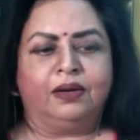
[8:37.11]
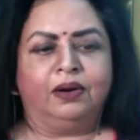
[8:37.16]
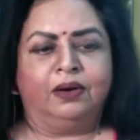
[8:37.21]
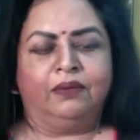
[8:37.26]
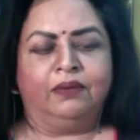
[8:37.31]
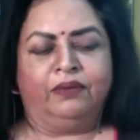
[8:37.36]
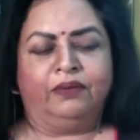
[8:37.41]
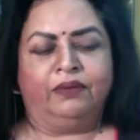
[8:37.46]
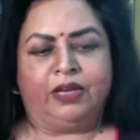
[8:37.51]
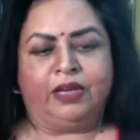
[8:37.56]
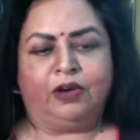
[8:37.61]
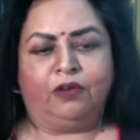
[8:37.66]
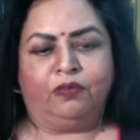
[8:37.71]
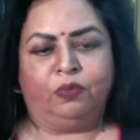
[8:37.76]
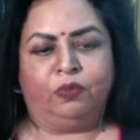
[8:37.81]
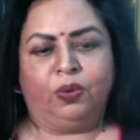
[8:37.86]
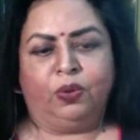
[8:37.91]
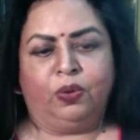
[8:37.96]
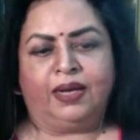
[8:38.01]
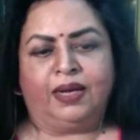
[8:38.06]
a week of
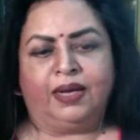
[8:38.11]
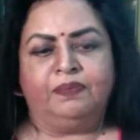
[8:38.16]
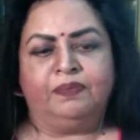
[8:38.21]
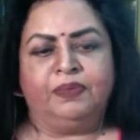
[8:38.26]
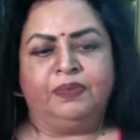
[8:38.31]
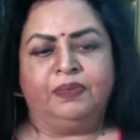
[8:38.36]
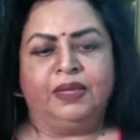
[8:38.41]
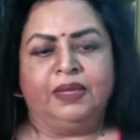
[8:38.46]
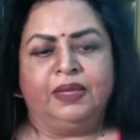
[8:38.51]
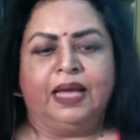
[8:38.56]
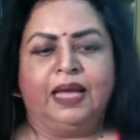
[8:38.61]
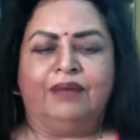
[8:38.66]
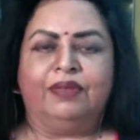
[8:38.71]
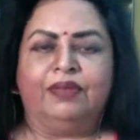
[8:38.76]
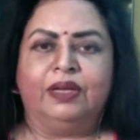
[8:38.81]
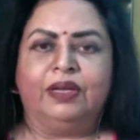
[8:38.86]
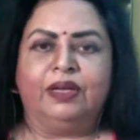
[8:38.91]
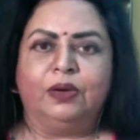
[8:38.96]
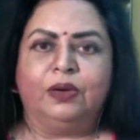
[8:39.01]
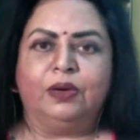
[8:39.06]
work, having
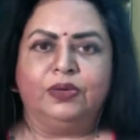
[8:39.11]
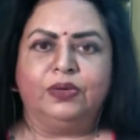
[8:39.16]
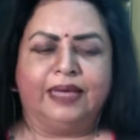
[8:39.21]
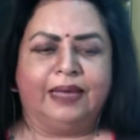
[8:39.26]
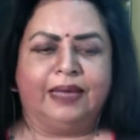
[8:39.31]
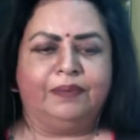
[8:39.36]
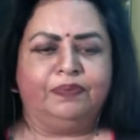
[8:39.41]
a good time.